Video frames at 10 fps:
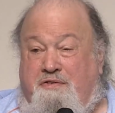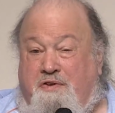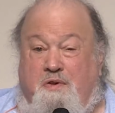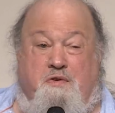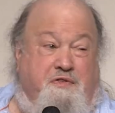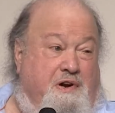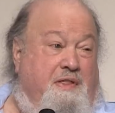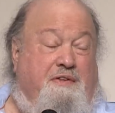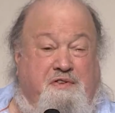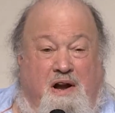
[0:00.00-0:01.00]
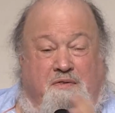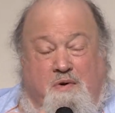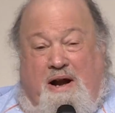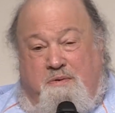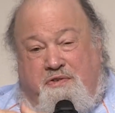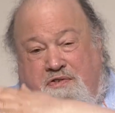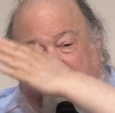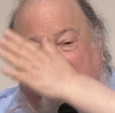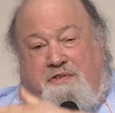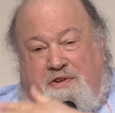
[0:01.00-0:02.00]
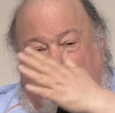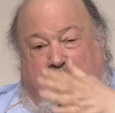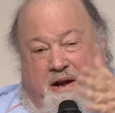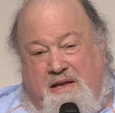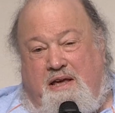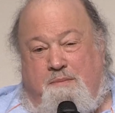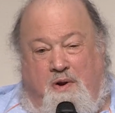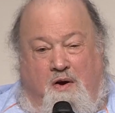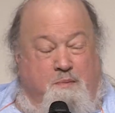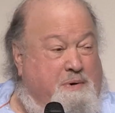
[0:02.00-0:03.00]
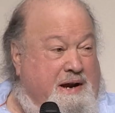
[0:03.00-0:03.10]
solution, and that's kind of what I was trying to say in my keynote,